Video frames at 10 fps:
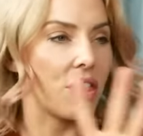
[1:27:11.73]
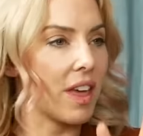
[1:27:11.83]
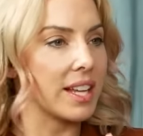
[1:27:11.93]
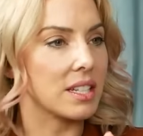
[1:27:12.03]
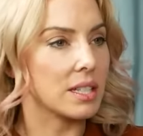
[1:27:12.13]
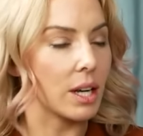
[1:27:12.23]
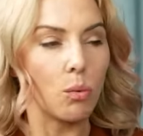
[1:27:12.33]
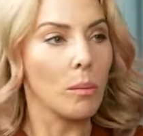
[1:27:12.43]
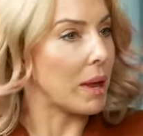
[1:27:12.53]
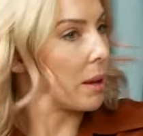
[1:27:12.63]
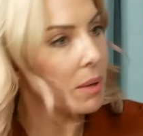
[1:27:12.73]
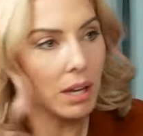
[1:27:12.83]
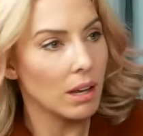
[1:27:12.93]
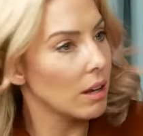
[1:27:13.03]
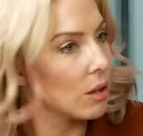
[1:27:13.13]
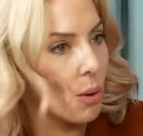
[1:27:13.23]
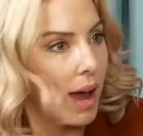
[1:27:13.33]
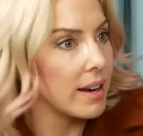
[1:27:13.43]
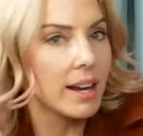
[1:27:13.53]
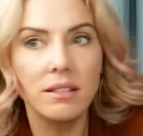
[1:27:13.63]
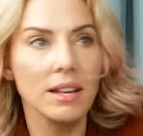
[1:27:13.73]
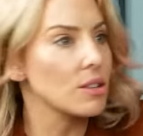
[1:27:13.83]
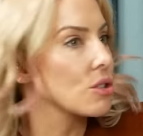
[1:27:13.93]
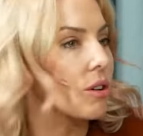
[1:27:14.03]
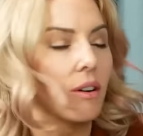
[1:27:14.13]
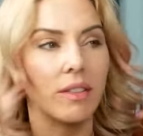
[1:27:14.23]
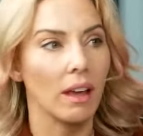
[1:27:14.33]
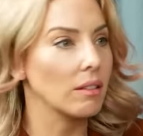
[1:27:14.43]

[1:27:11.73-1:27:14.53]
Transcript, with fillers: things. And it's like, well, maybe you had an ancestor that